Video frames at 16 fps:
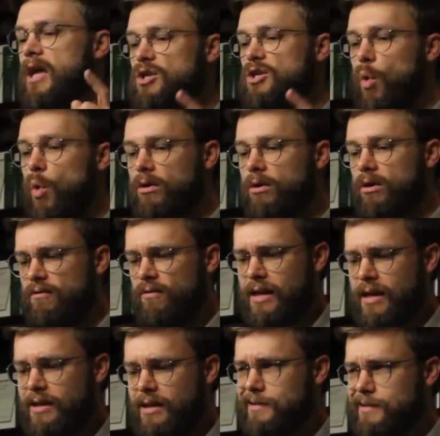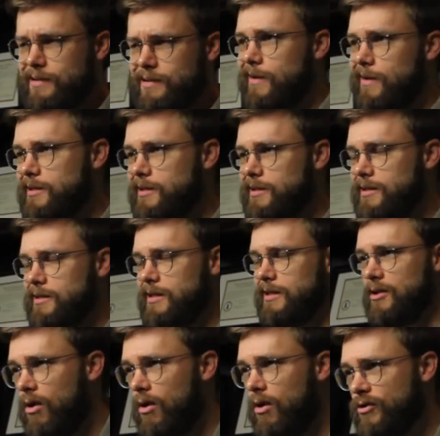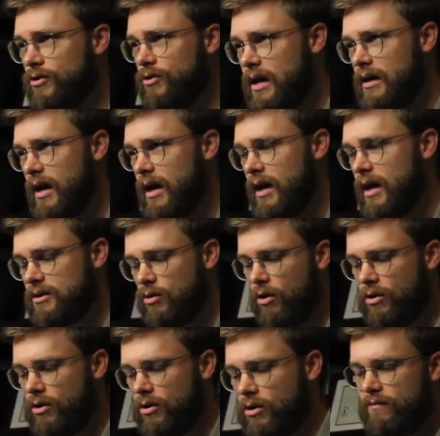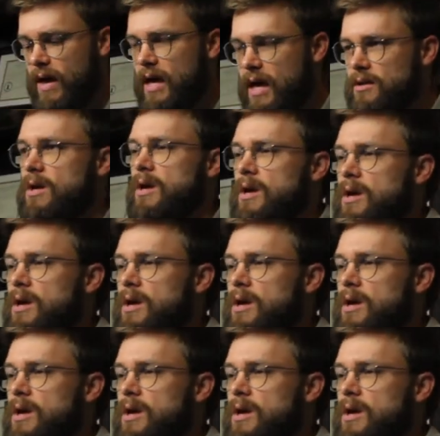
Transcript: You're invited. It's a great deal. It's an all-day. Uh, it's an all-day event.